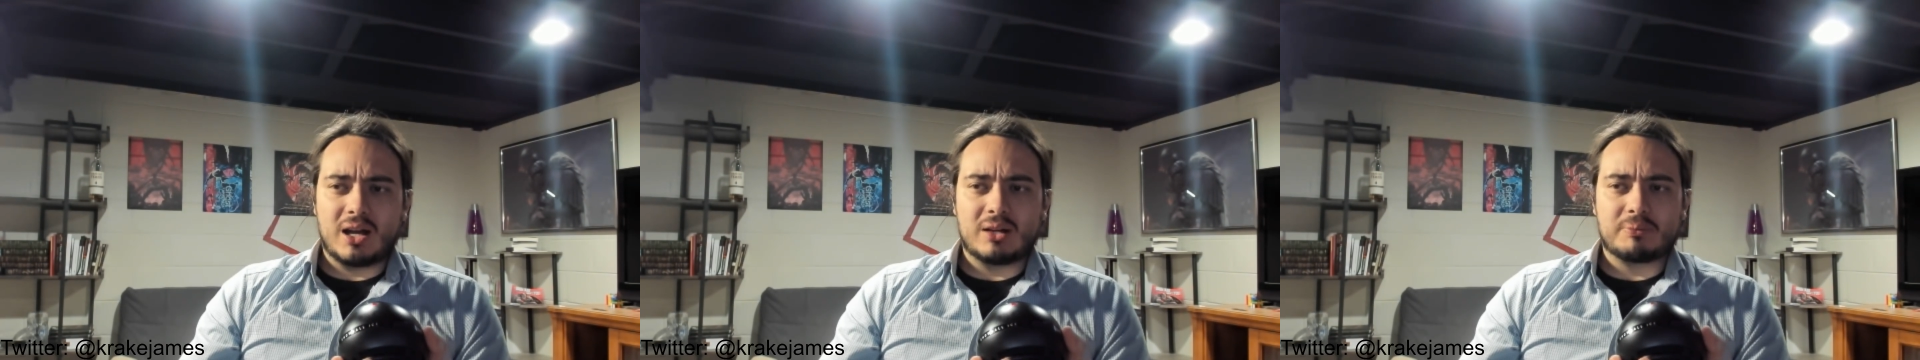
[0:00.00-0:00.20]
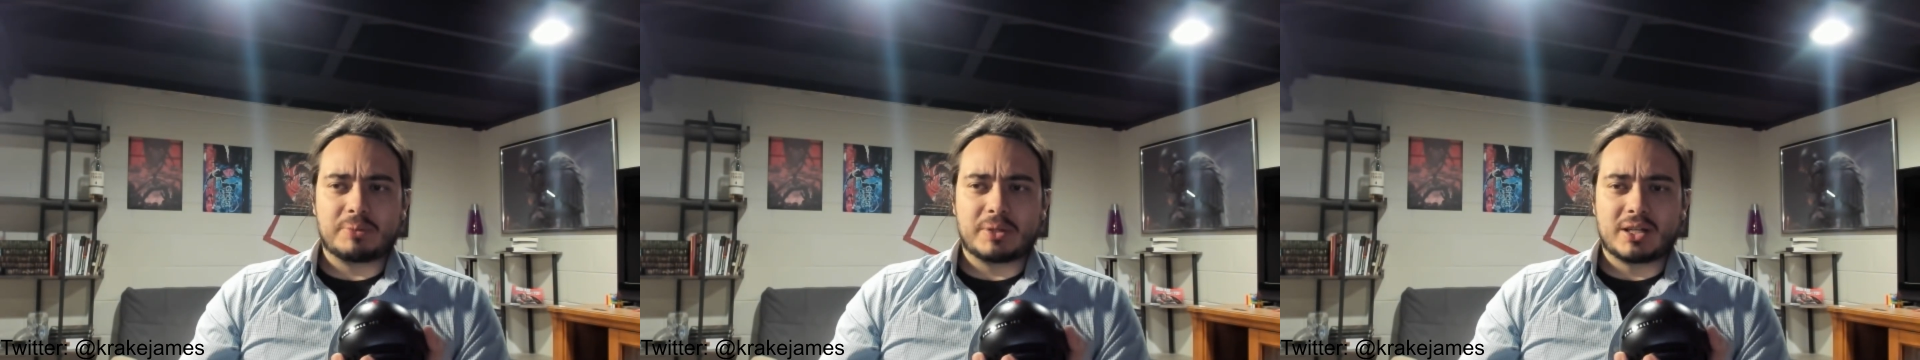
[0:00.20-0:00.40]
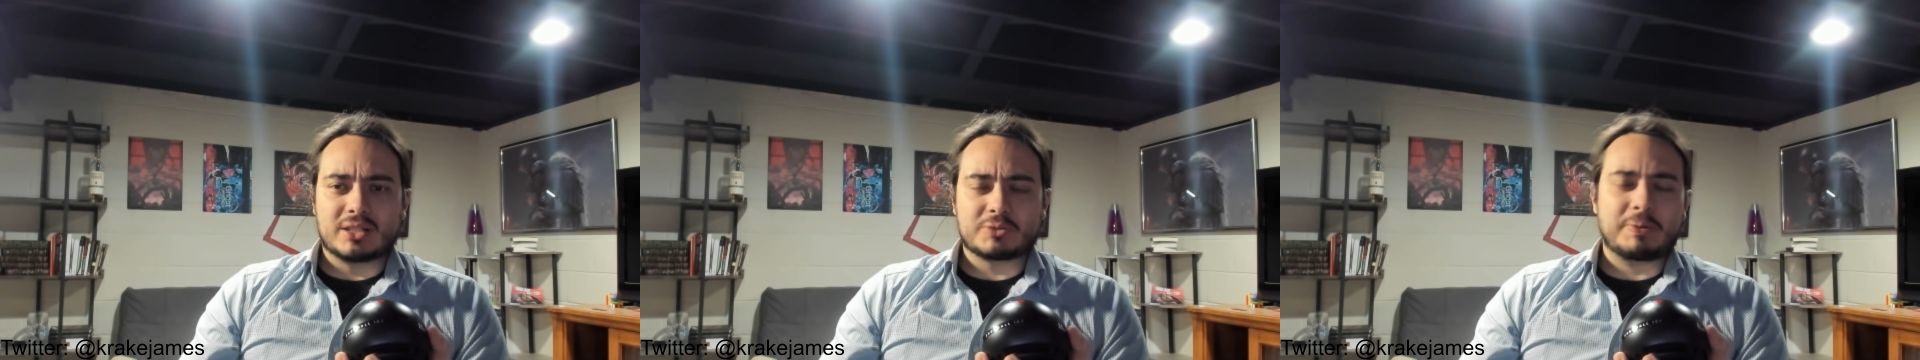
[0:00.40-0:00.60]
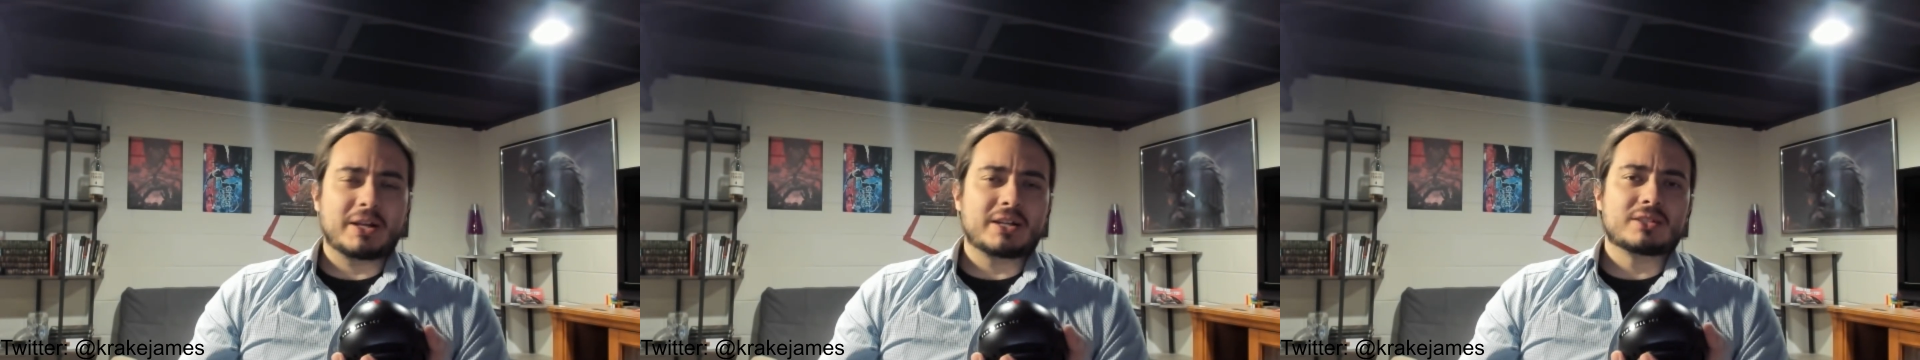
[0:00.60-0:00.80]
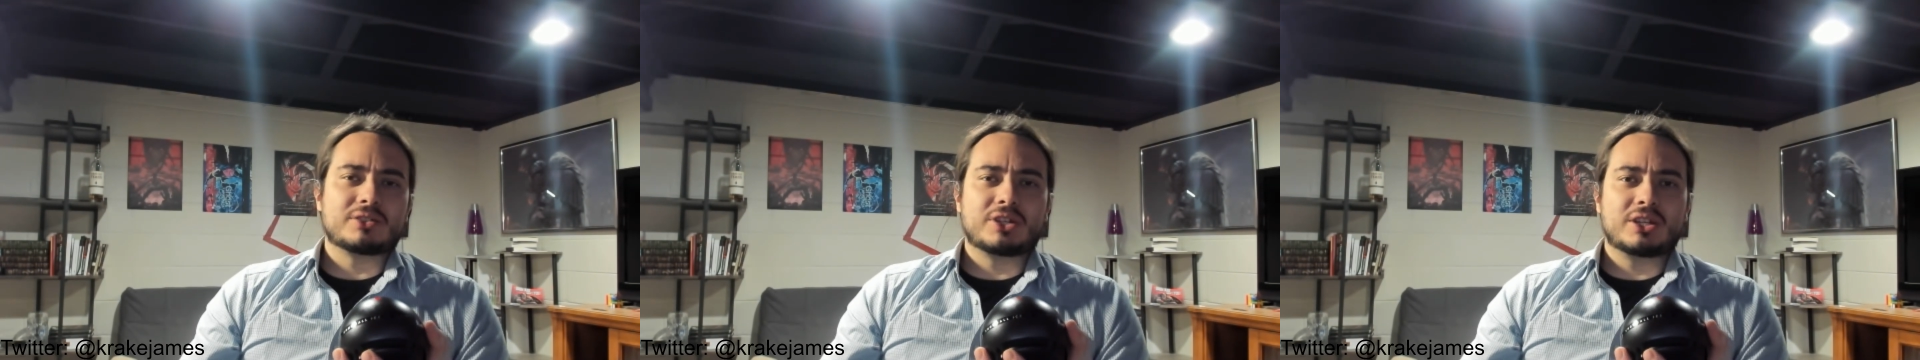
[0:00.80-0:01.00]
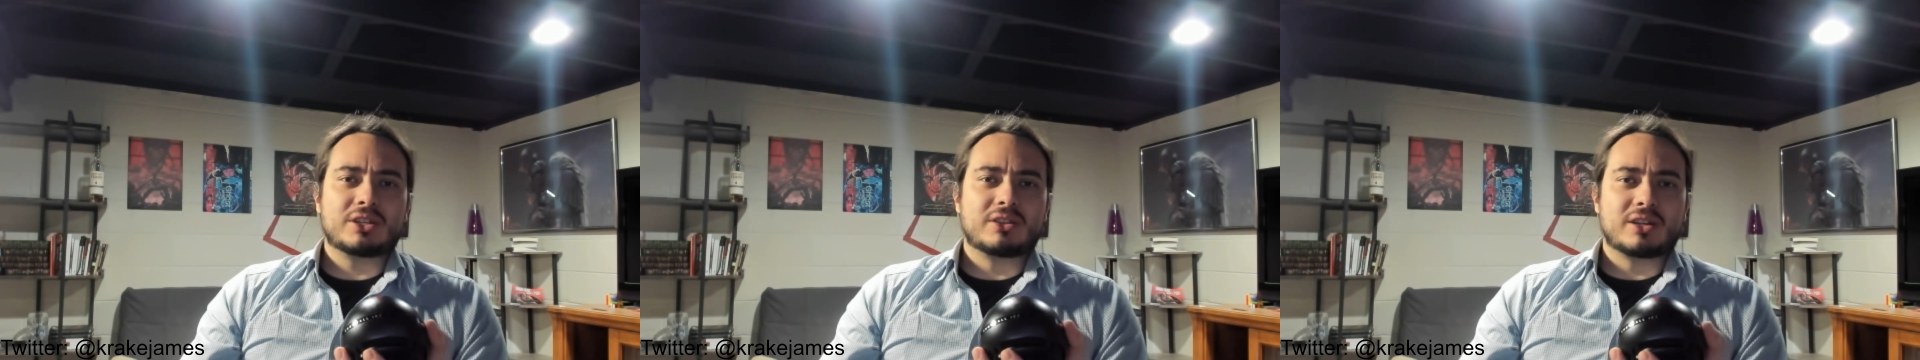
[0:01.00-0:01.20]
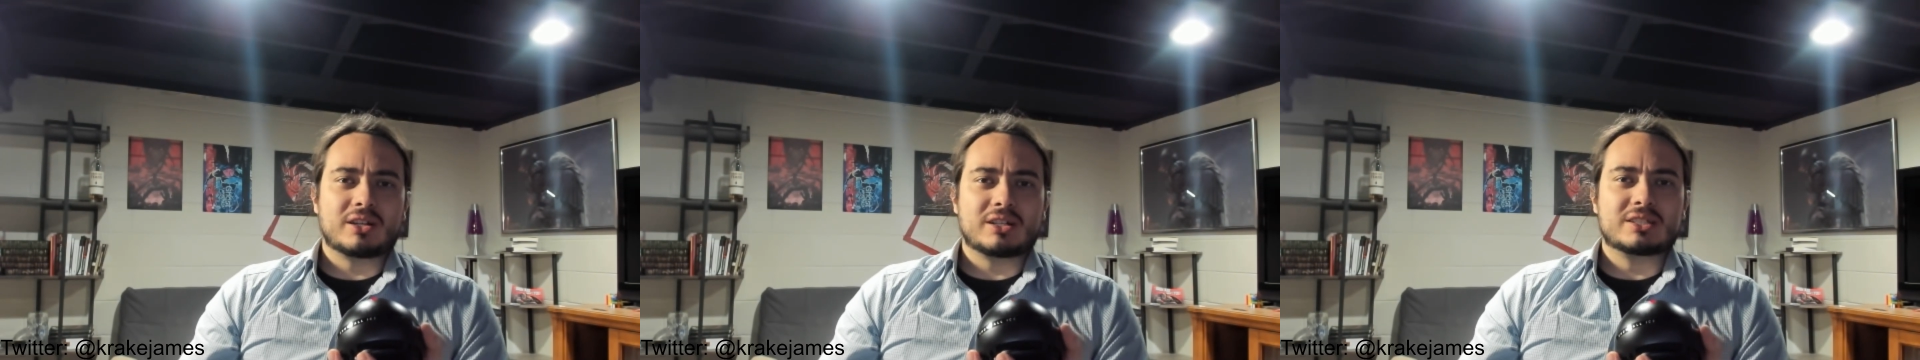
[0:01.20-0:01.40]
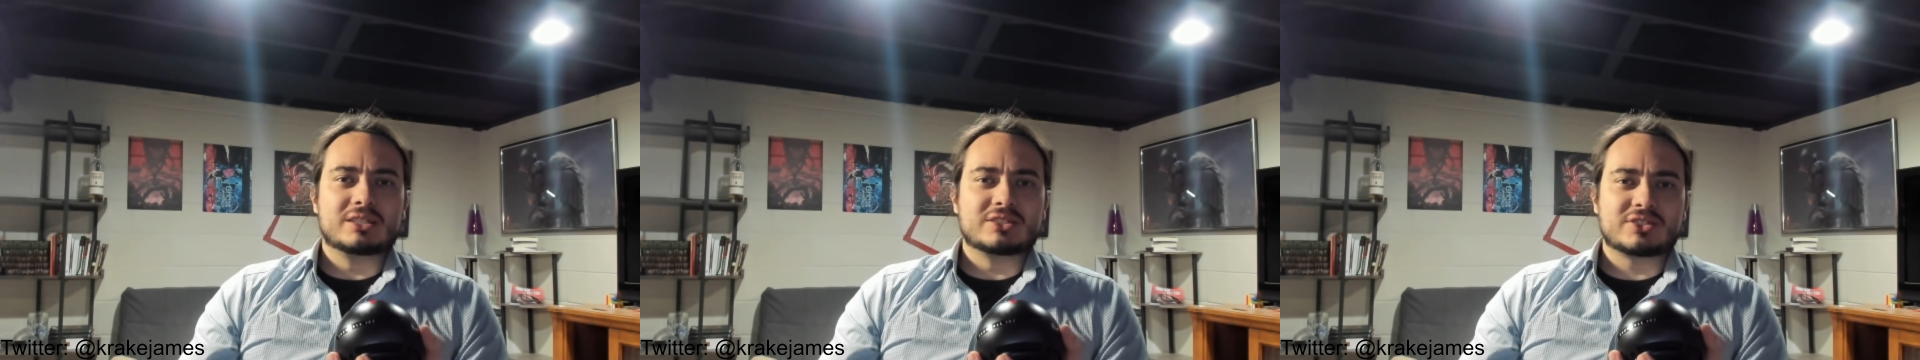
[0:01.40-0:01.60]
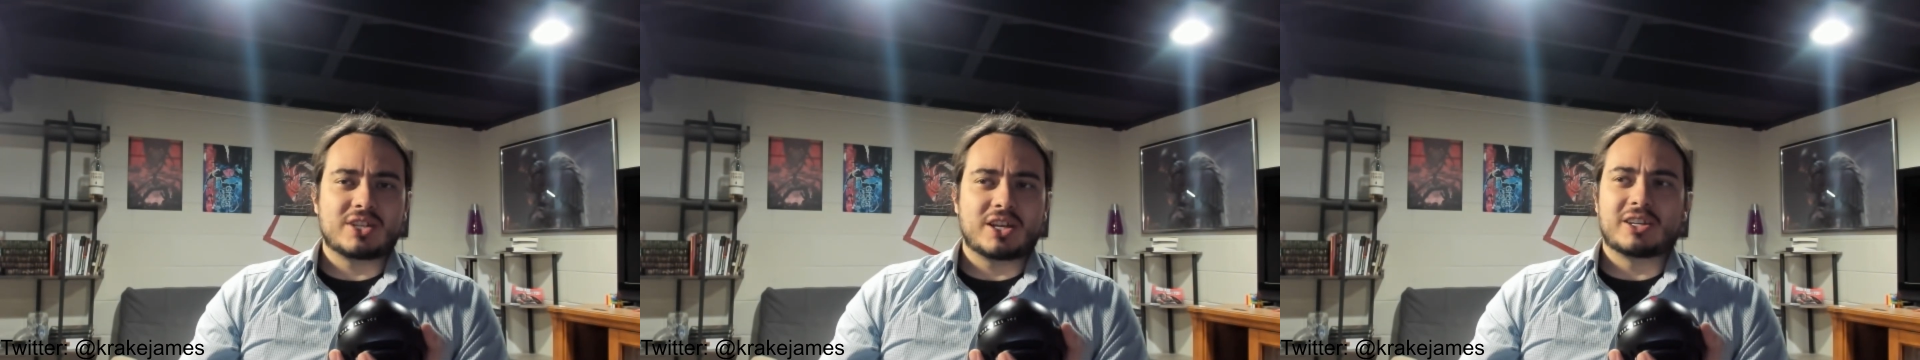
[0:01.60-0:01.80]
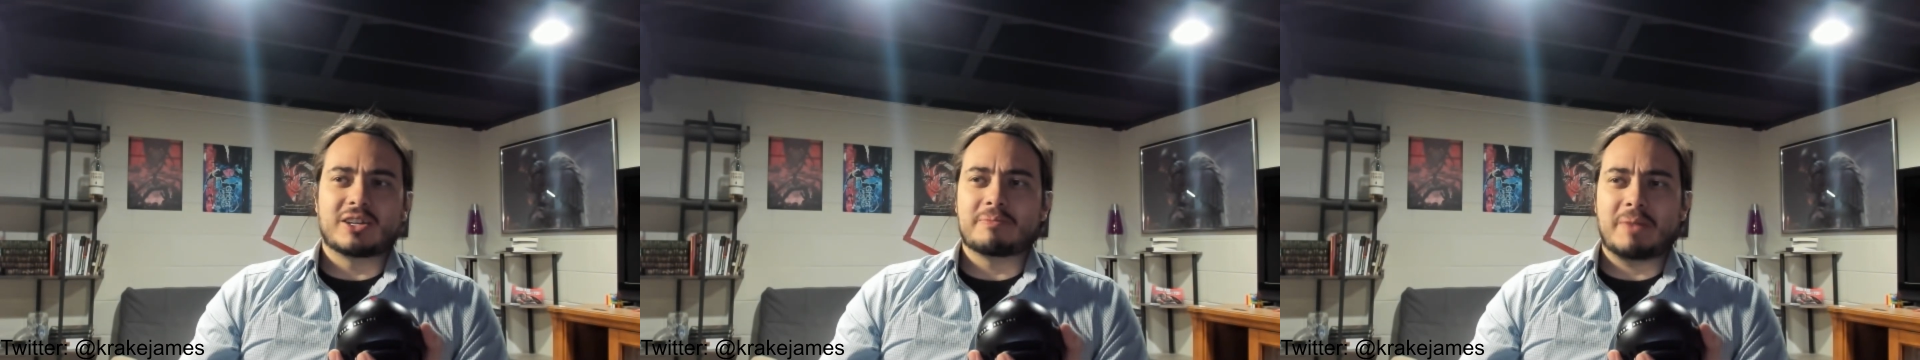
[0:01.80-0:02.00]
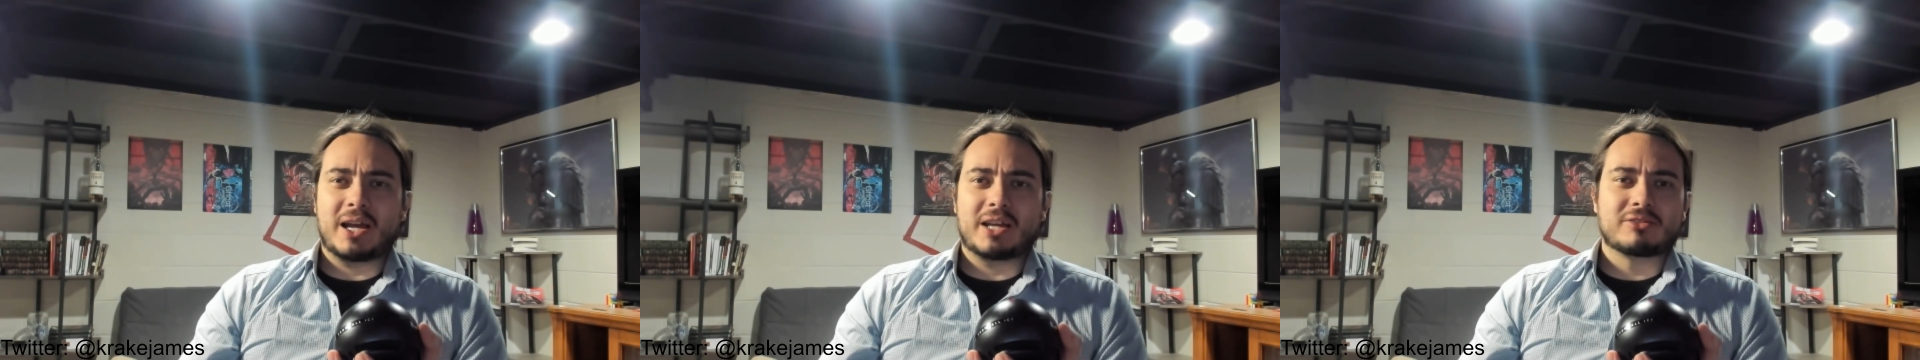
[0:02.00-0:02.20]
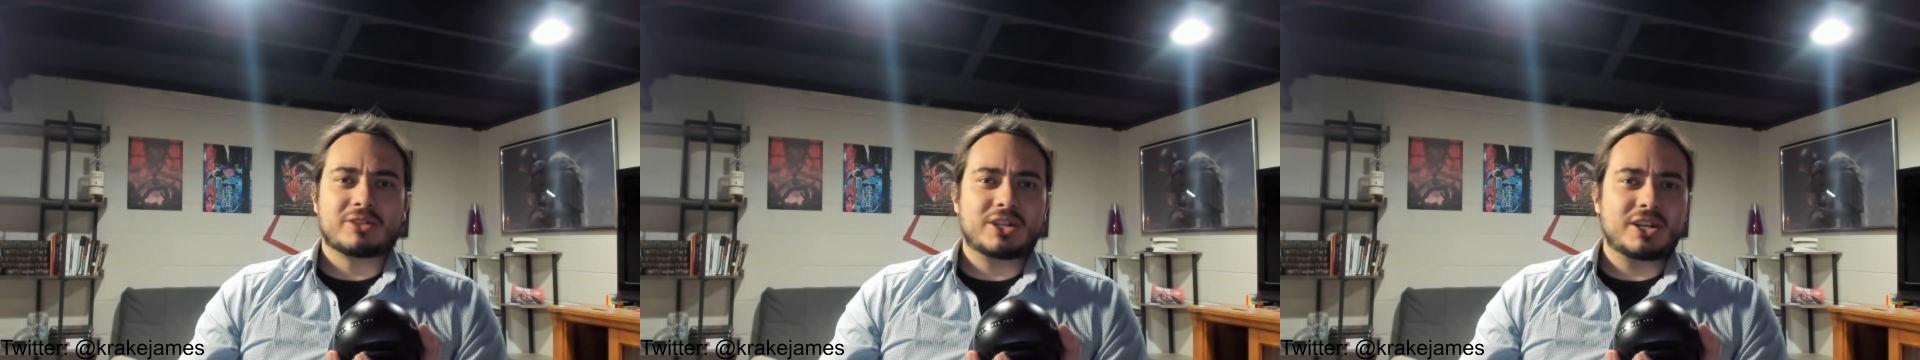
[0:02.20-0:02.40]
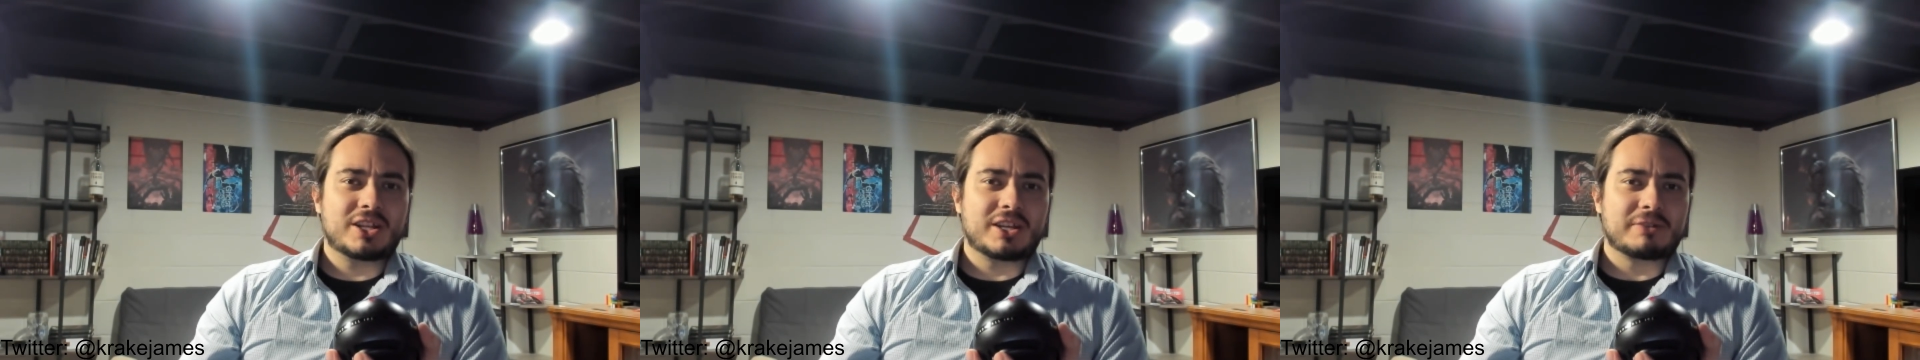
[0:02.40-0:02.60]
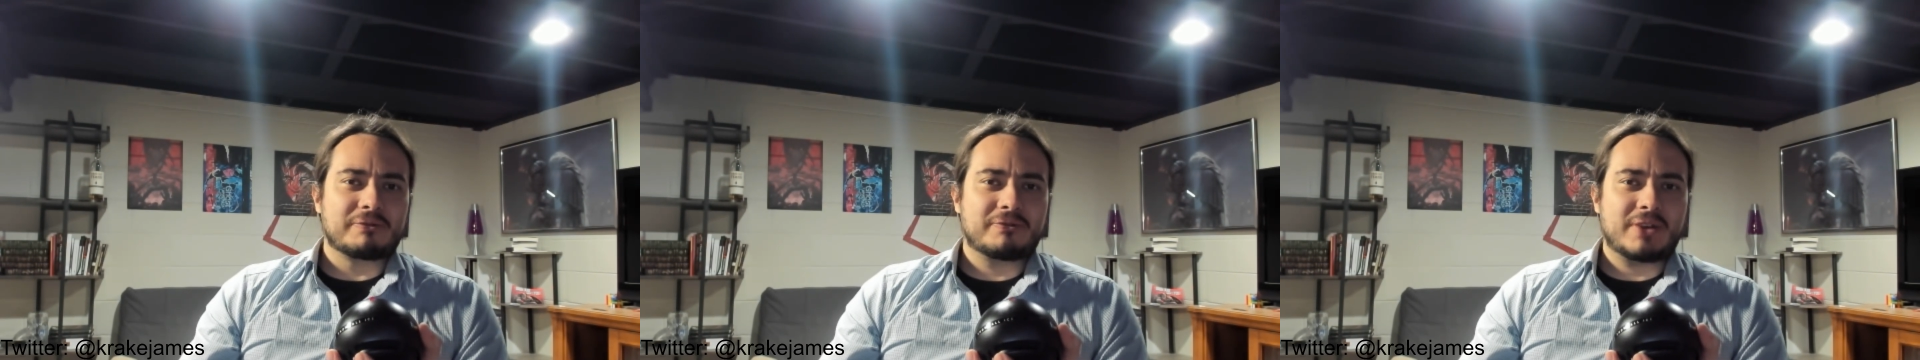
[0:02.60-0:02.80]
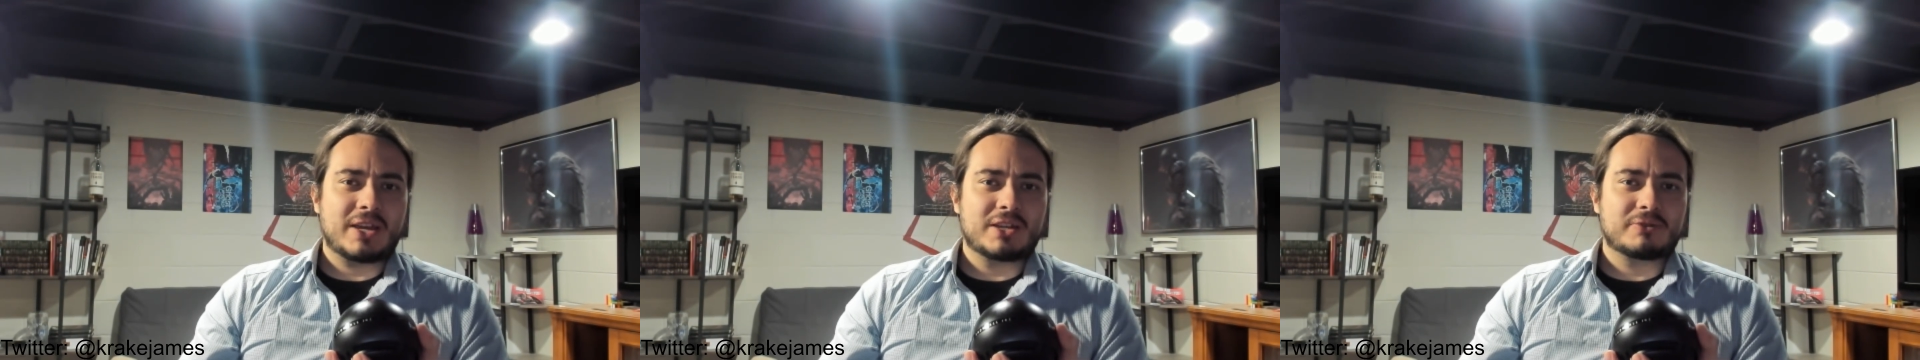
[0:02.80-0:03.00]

Because apparently there is psychic mind reading and fate